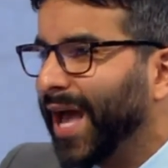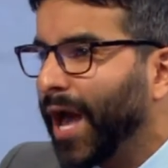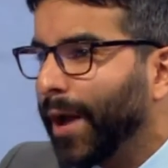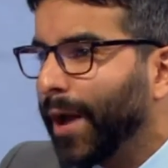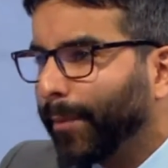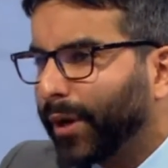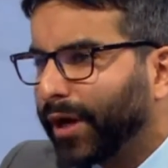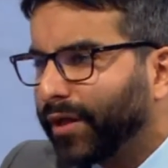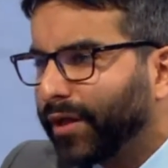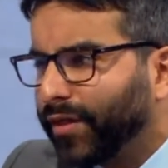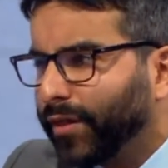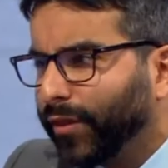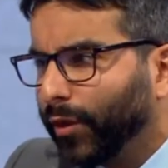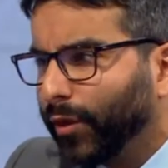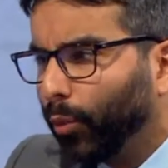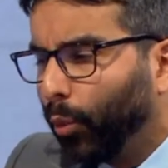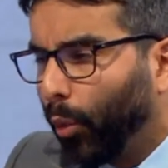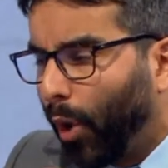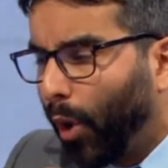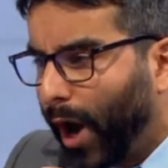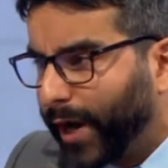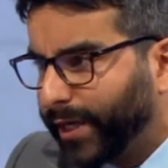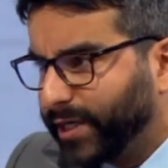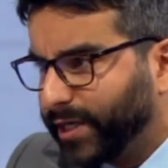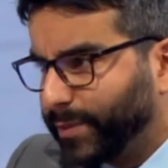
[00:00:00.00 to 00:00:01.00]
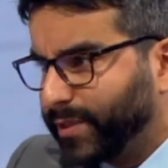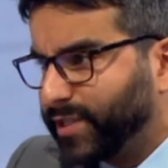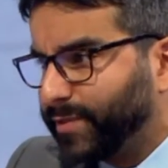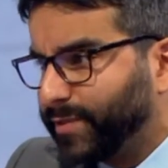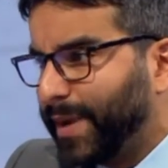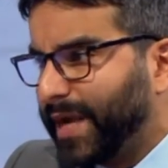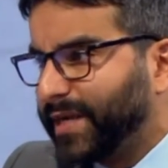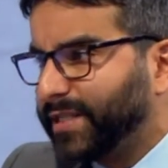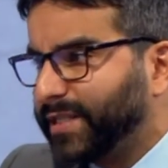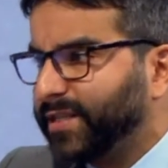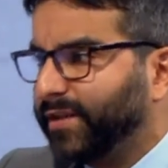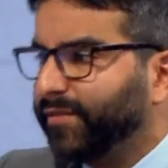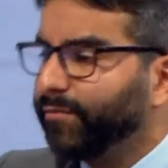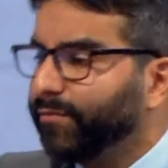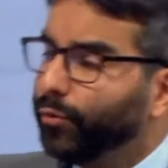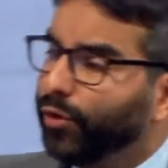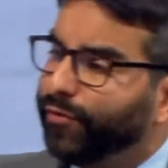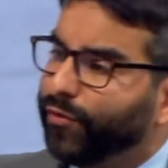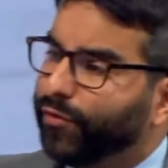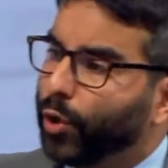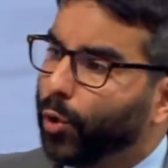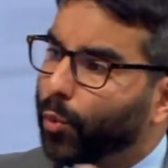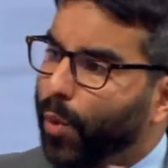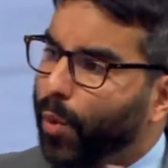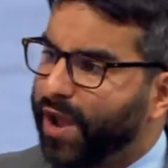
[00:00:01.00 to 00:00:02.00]
But I think the wider perspective,
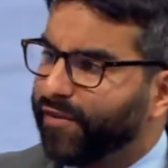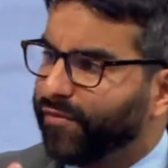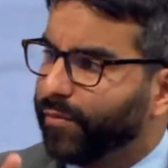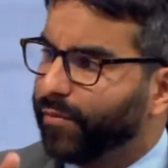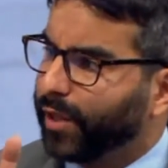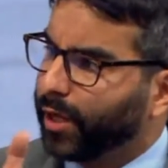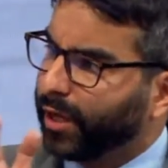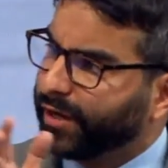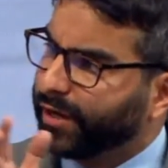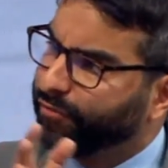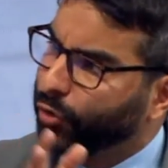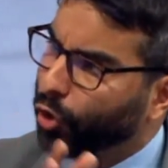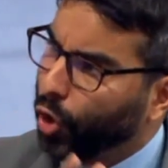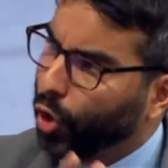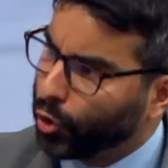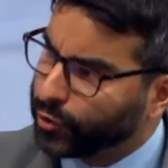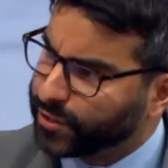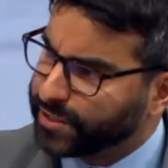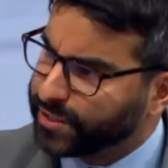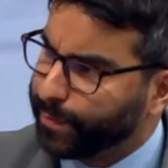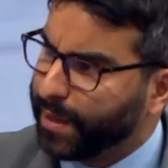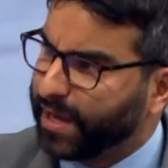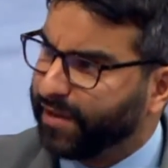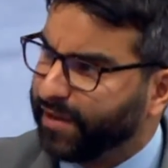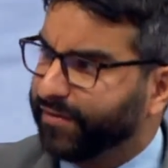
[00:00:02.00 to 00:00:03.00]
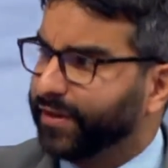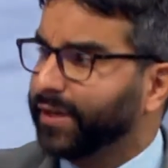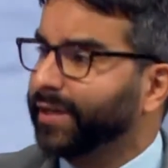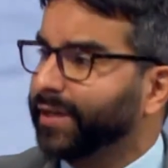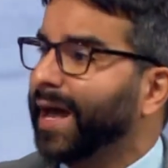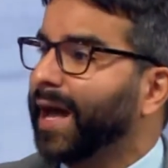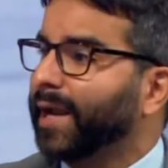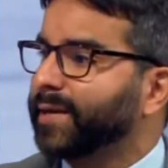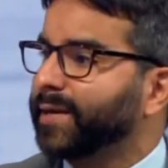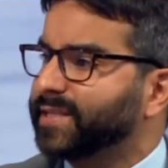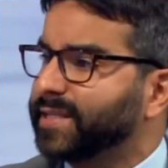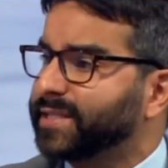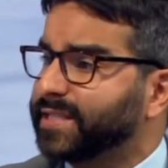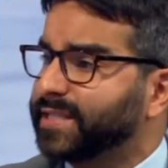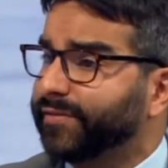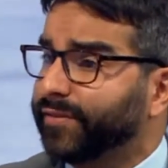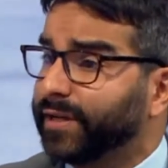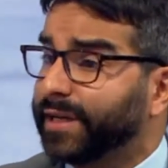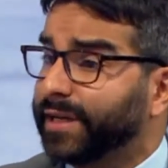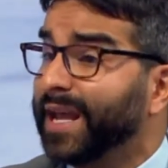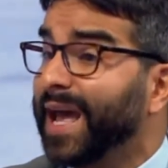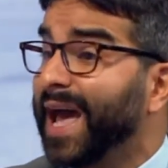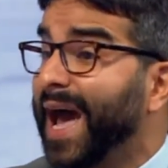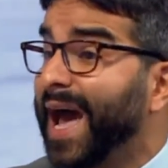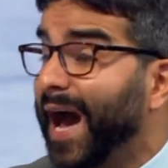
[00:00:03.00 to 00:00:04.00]
moving away from the kind of cost-benefit analysis of it
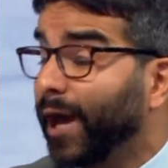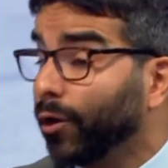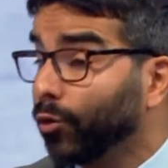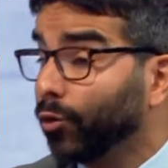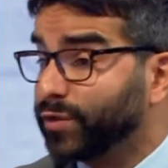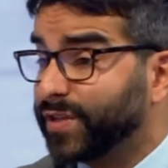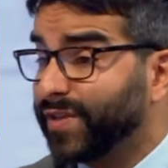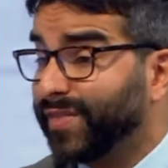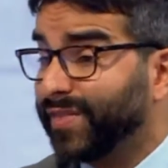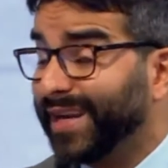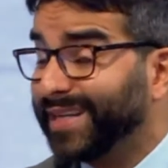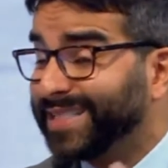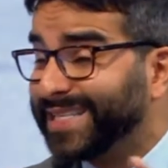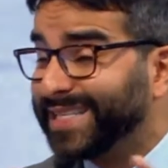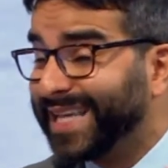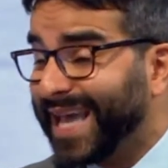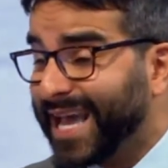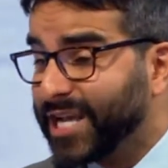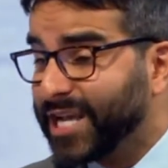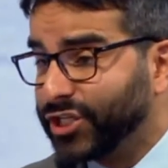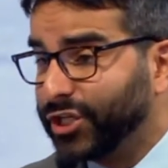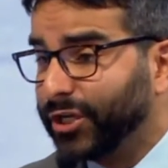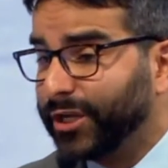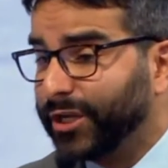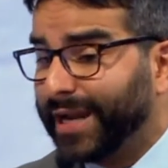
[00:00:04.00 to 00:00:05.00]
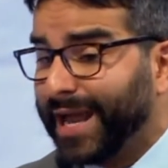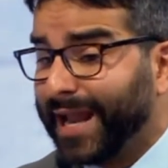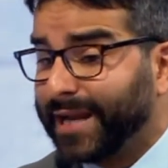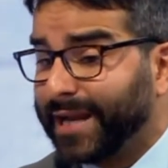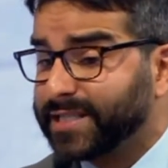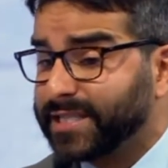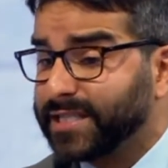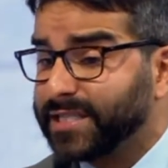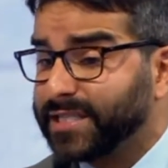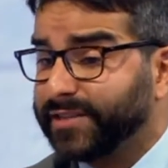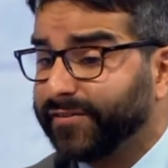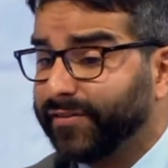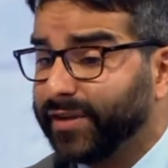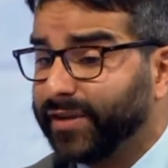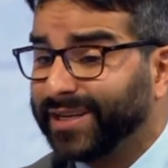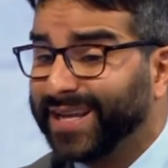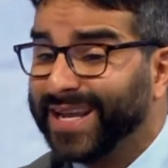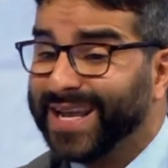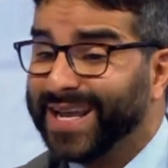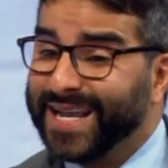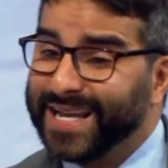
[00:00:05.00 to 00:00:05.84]
and also the litigation analysis of it,